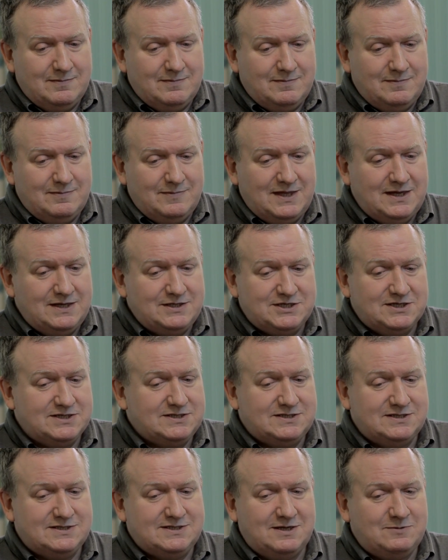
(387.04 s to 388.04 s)
they
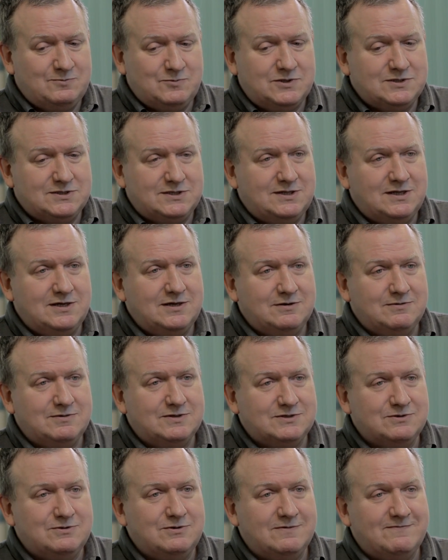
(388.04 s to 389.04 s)
just didn't want to know
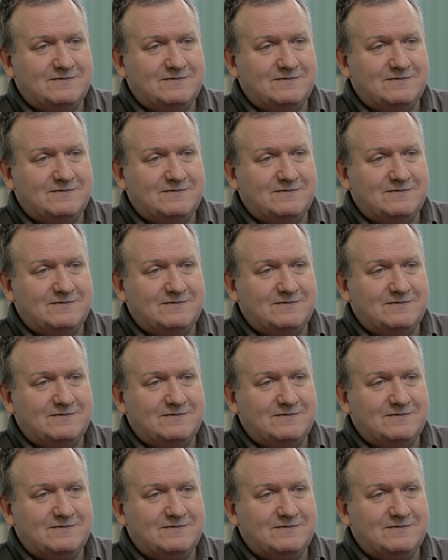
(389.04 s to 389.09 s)
at all.